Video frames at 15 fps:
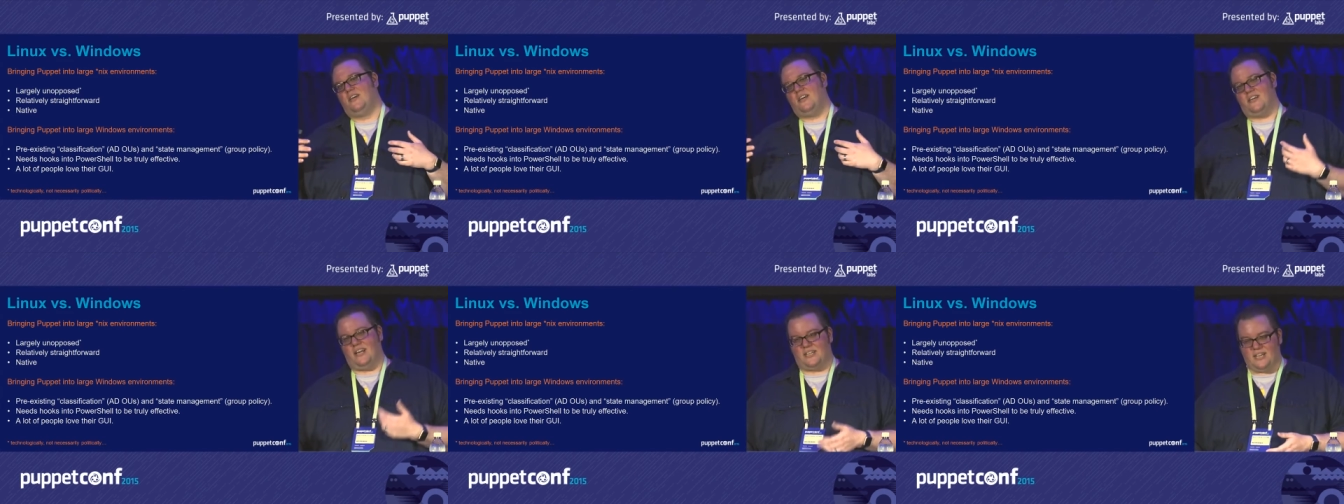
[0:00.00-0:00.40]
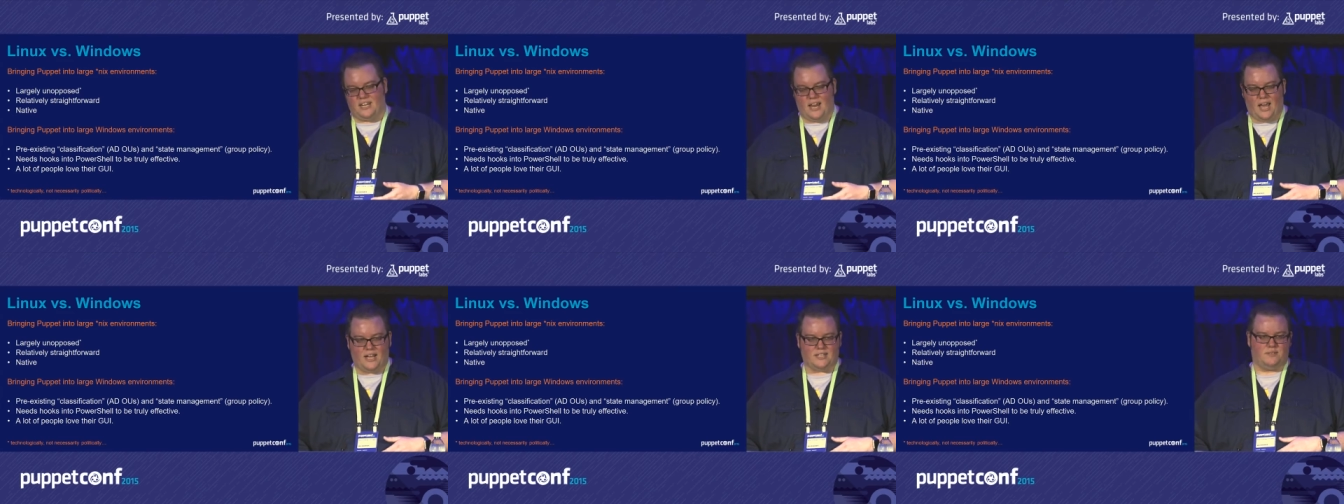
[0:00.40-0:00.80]
connecting
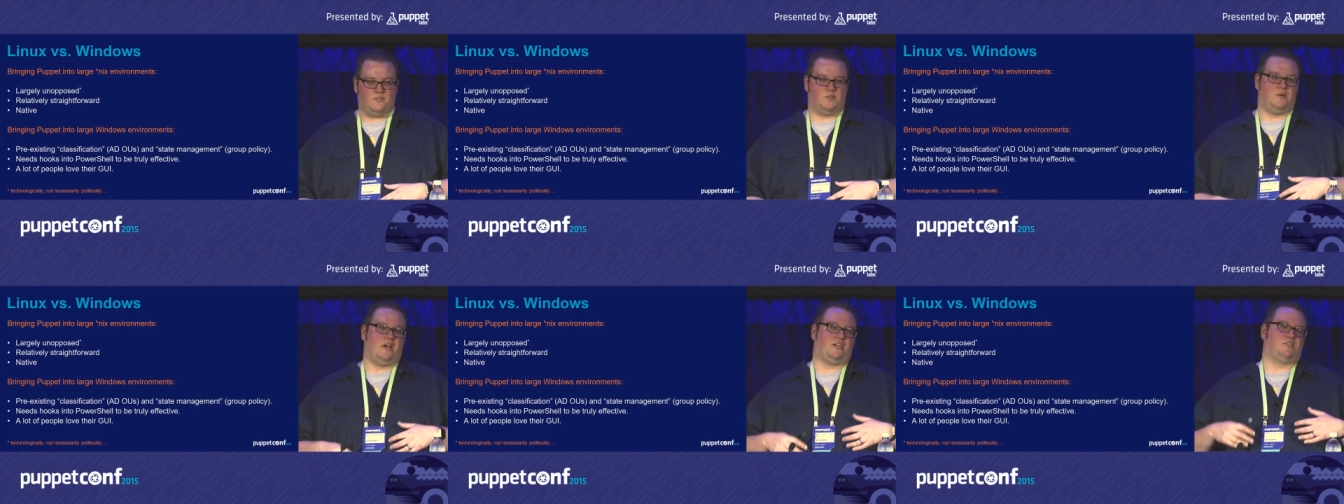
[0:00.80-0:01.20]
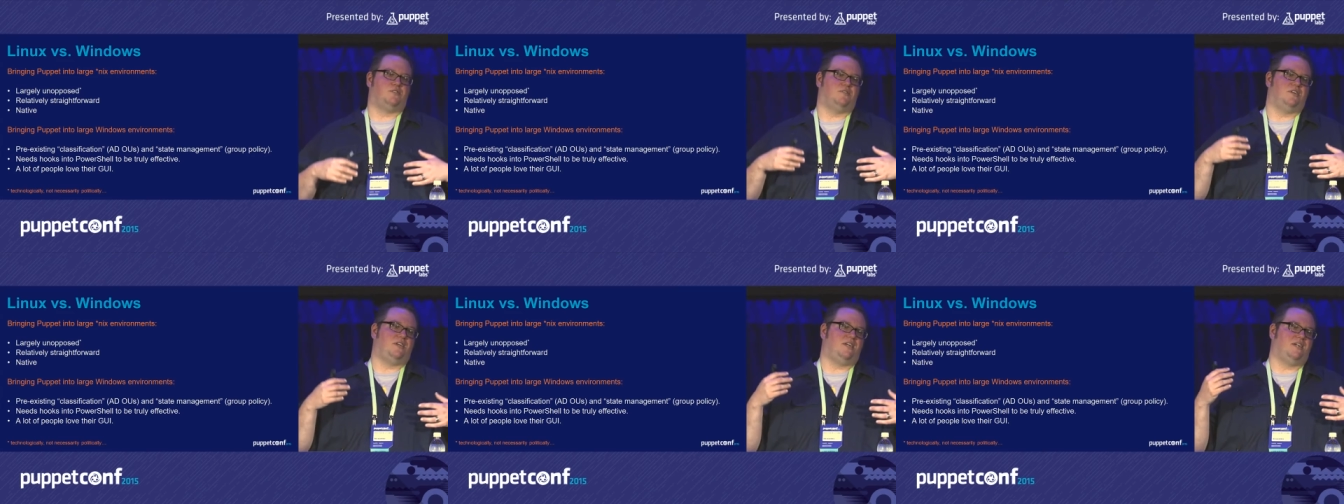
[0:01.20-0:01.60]
to Active
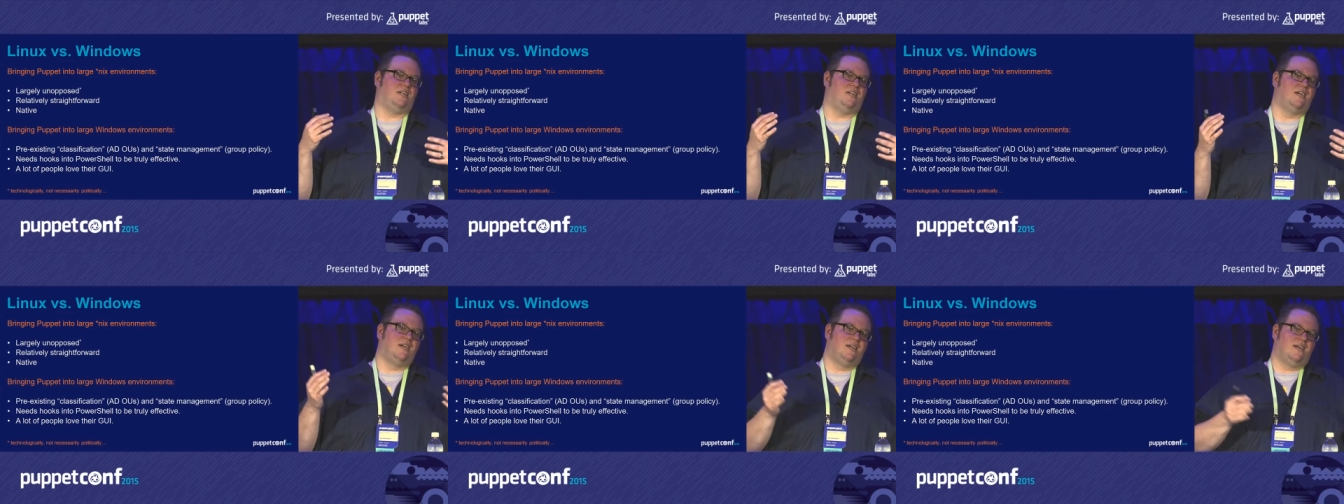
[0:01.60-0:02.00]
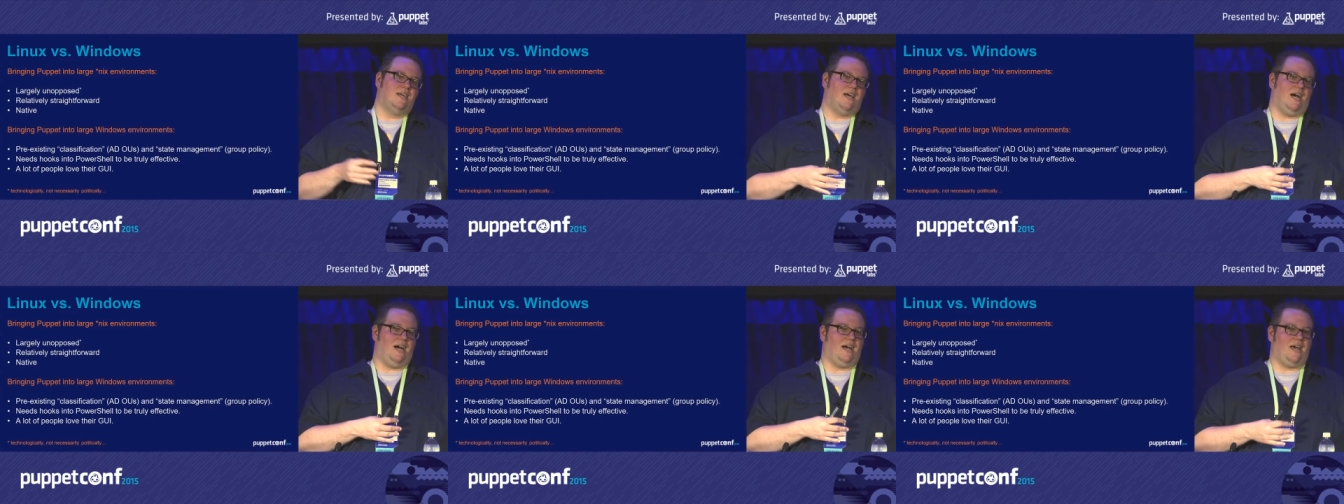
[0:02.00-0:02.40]
Directory and
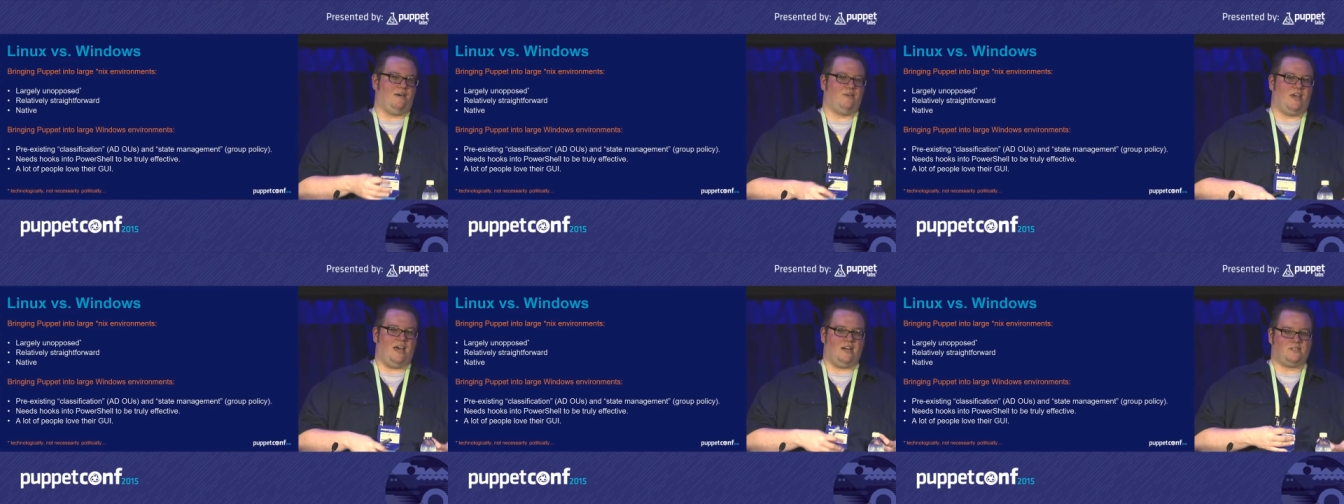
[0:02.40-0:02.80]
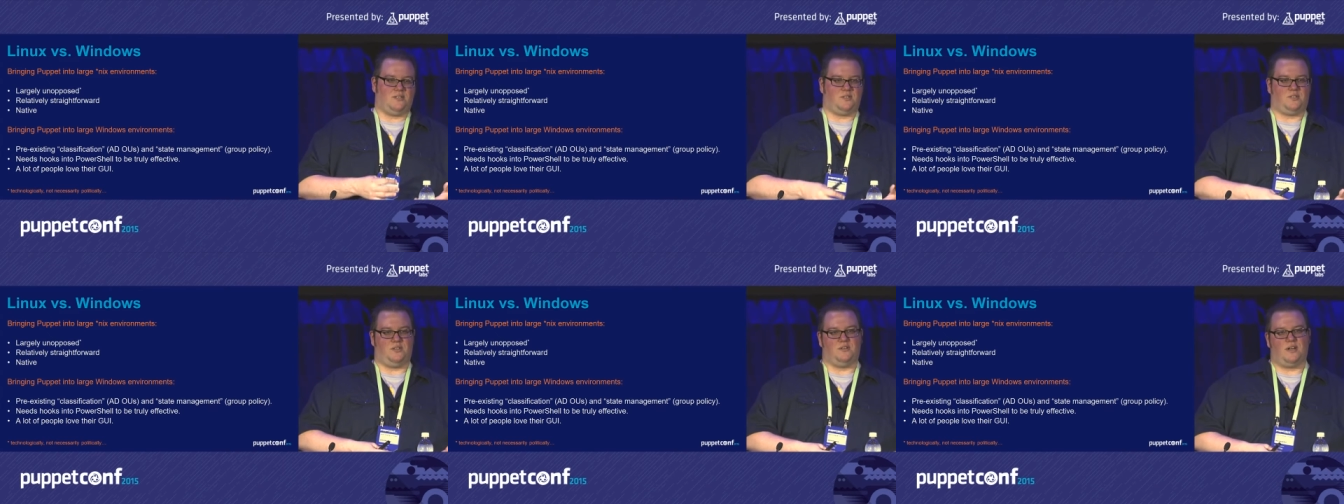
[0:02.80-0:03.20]
uh, having
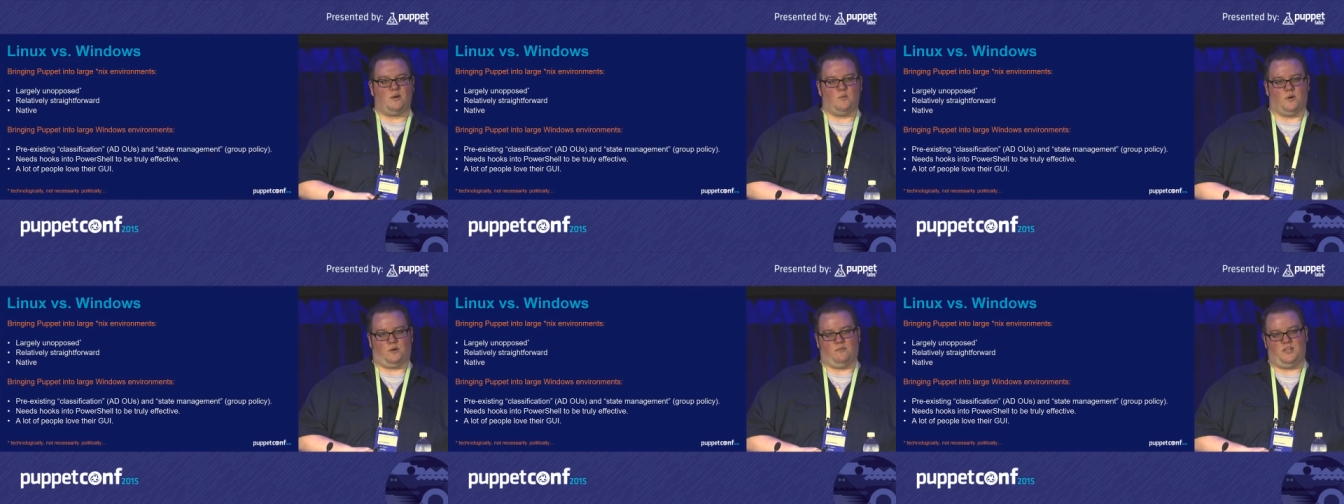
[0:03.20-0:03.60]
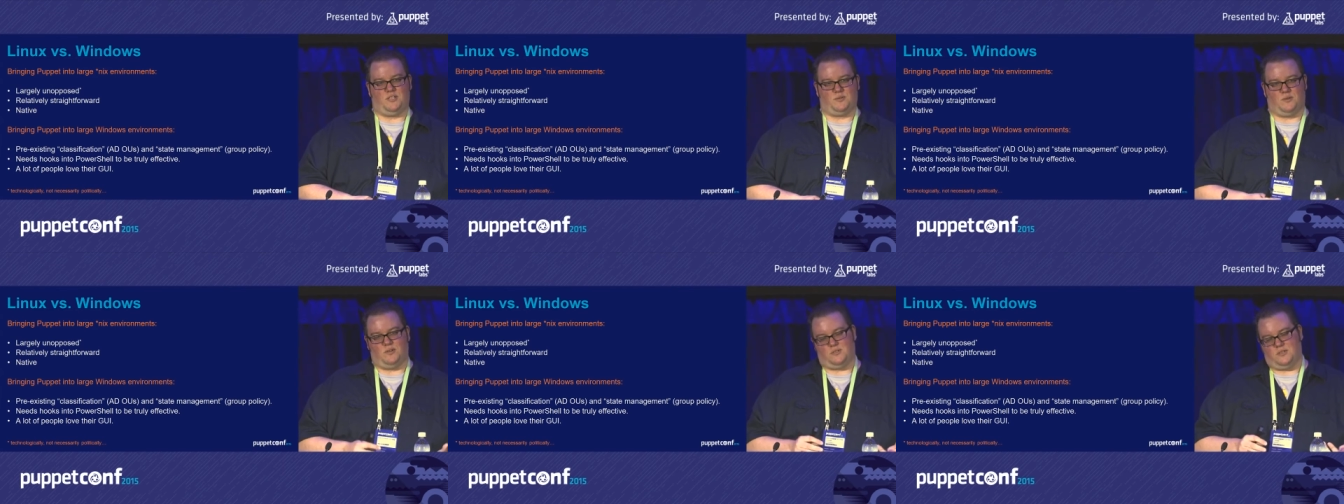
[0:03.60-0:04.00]
access to your network
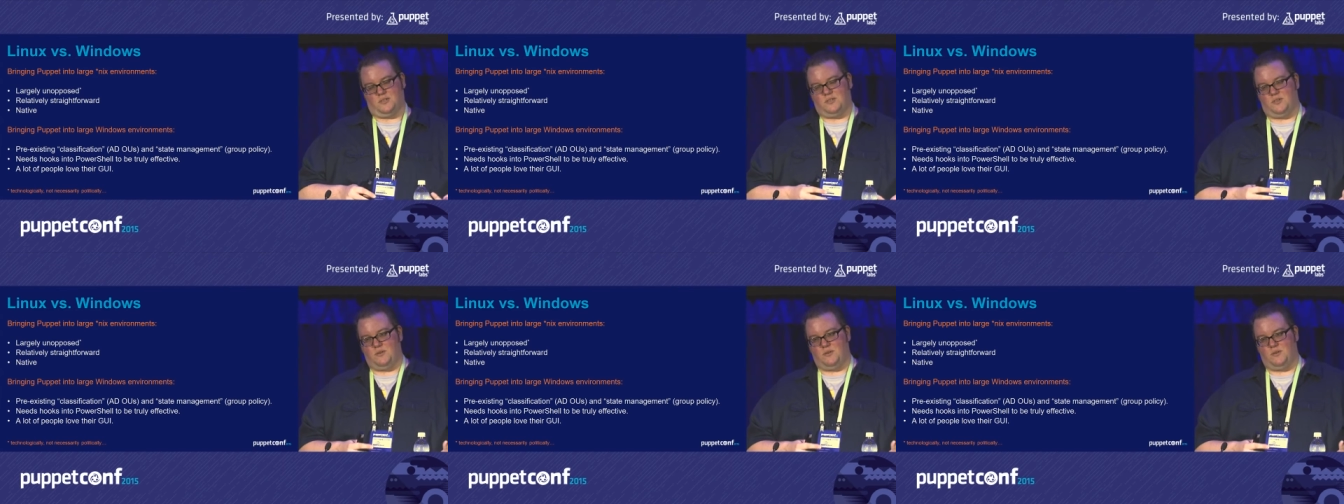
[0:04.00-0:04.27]
resources.